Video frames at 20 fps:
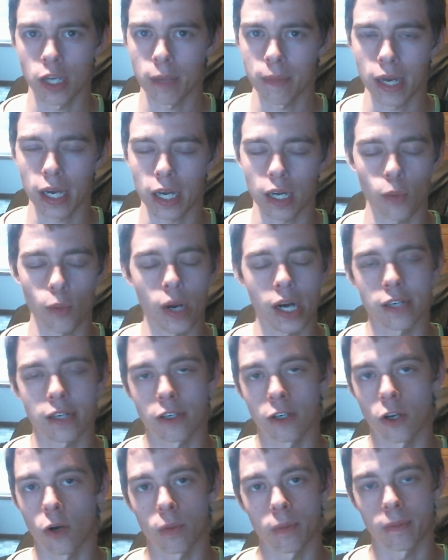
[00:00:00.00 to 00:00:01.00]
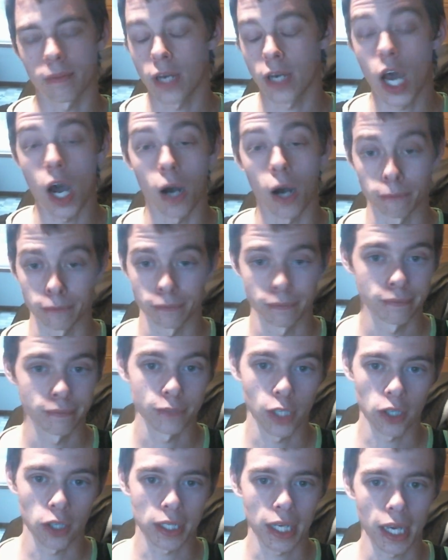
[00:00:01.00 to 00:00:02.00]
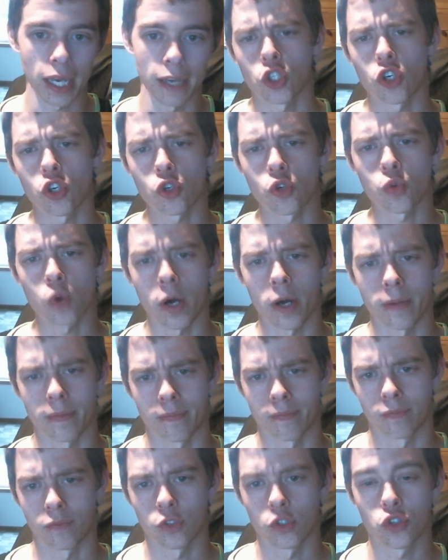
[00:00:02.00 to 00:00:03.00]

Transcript: I'm not gonna want- No, no! Okay, choose one.